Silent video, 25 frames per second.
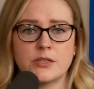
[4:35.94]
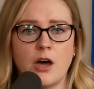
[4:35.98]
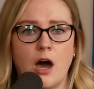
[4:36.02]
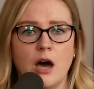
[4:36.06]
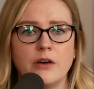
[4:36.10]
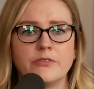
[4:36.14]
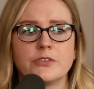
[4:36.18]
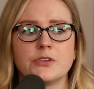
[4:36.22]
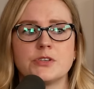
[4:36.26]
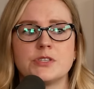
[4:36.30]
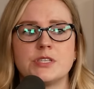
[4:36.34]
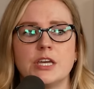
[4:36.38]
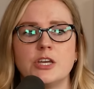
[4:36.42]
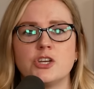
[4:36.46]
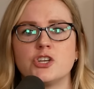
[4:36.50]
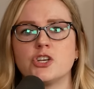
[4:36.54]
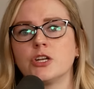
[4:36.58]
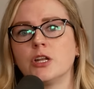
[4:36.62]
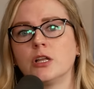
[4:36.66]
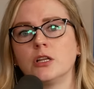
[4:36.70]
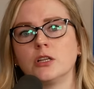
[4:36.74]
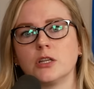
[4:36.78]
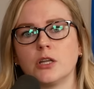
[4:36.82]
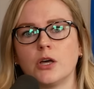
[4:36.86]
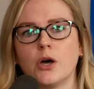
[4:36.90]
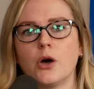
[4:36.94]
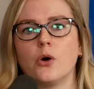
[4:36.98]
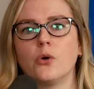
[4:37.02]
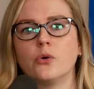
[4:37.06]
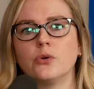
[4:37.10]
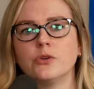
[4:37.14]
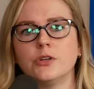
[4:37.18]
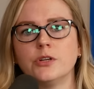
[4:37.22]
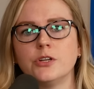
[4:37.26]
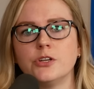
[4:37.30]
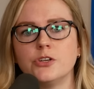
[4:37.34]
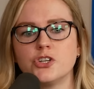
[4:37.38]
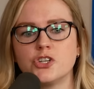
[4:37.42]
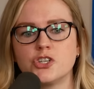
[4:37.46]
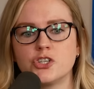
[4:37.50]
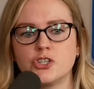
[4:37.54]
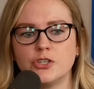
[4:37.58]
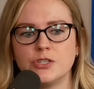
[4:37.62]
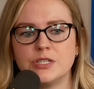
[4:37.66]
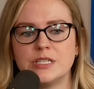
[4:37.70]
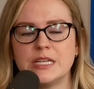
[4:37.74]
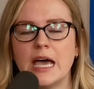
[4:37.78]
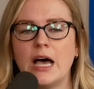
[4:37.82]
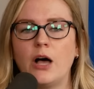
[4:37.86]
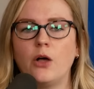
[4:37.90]
conversation alone
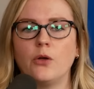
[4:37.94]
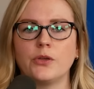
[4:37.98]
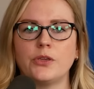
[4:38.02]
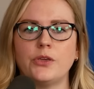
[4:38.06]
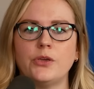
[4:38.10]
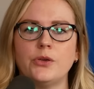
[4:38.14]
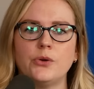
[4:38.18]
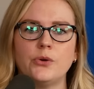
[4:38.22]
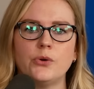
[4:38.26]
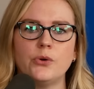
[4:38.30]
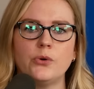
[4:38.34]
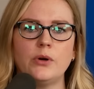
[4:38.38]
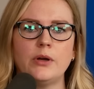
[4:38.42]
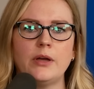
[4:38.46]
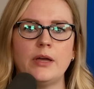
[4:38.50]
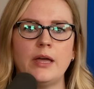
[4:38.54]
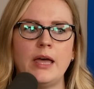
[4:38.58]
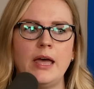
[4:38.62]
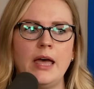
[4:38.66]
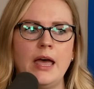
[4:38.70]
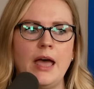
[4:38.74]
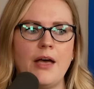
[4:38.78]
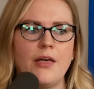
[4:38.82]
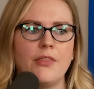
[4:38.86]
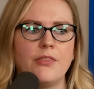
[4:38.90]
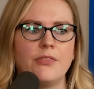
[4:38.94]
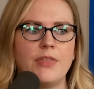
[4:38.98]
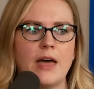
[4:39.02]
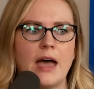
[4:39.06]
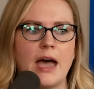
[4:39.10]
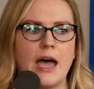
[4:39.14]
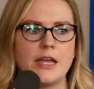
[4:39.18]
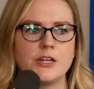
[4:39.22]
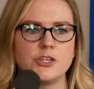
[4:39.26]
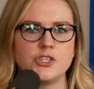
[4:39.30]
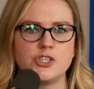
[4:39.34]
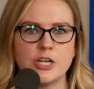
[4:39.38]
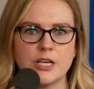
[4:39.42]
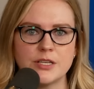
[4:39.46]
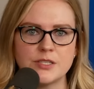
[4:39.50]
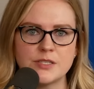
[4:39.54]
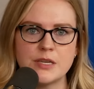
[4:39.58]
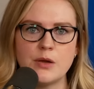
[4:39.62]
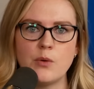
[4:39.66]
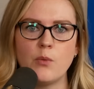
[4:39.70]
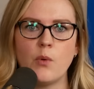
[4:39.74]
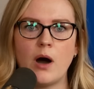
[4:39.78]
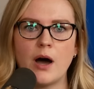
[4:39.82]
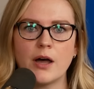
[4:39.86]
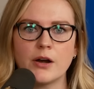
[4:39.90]
should tell you that
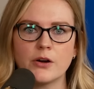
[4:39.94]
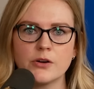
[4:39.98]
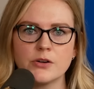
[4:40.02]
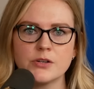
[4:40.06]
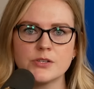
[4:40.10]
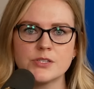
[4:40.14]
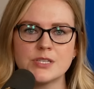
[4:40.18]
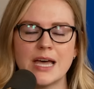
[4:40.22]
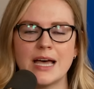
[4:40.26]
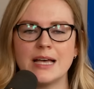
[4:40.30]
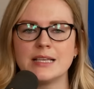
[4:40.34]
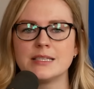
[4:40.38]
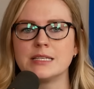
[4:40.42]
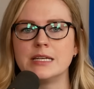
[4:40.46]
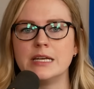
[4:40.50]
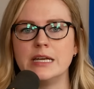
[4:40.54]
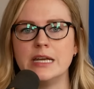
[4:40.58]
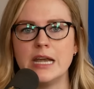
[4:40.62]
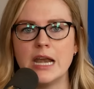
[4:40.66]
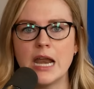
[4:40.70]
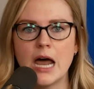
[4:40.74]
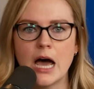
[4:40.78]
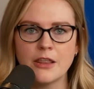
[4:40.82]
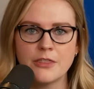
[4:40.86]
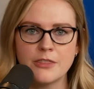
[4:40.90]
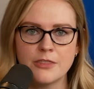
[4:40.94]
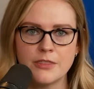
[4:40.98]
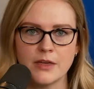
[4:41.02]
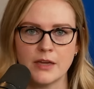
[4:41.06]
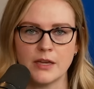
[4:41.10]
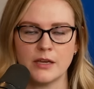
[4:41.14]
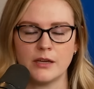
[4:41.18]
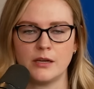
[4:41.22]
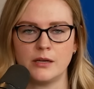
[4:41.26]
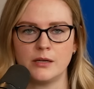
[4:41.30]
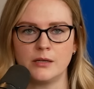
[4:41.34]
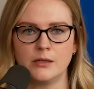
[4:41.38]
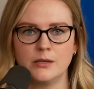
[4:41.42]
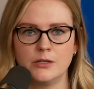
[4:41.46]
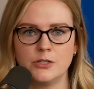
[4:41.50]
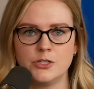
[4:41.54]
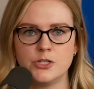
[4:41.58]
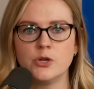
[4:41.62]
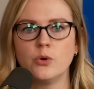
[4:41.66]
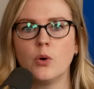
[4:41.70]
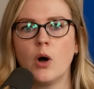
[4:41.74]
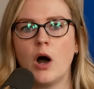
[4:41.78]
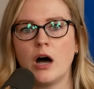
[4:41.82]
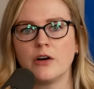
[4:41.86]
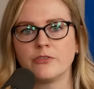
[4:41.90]
Jesse Waters has nothing
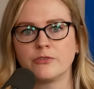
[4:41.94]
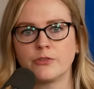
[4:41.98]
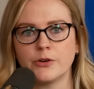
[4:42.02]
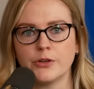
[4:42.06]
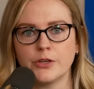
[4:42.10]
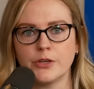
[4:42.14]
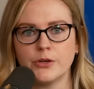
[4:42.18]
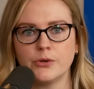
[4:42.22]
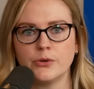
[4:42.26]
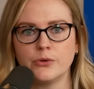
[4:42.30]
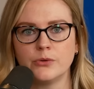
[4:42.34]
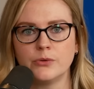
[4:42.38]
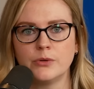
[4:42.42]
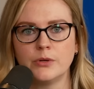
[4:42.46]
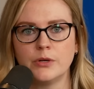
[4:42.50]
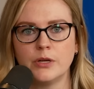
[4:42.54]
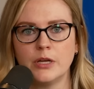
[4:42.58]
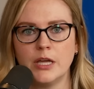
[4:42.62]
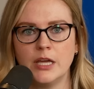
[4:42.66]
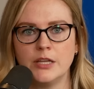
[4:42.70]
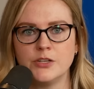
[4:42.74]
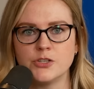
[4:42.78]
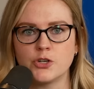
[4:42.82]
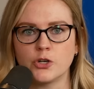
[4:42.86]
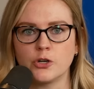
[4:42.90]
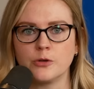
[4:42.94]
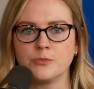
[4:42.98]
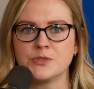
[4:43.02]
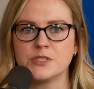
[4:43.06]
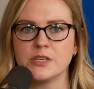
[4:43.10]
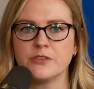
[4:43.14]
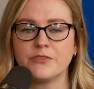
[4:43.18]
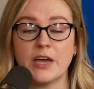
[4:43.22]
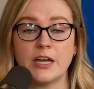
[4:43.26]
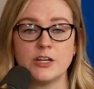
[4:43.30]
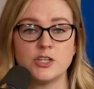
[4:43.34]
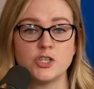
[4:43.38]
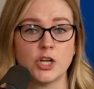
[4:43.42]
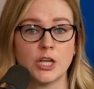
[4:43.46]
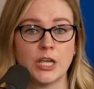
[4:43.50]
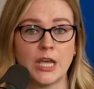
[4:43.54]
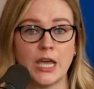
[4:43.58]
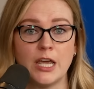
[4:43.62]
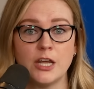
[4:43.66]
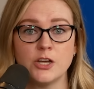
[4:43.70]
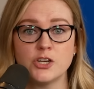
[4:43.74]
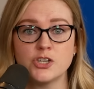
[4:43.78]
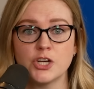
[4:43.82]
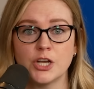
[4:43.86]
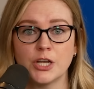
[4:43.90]
to offer you in terms of
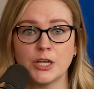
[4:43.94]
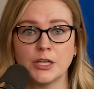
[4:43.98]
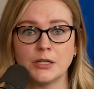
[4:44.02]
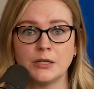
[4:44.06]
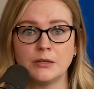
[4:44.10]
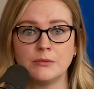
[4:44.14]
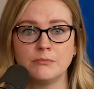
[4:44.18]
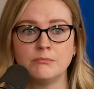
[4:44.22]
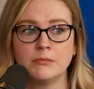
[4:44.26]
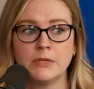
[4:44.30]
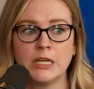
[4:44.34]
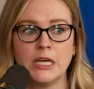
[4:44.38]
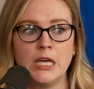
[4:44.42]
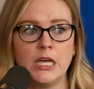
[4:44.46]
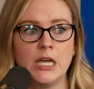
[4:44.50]
education,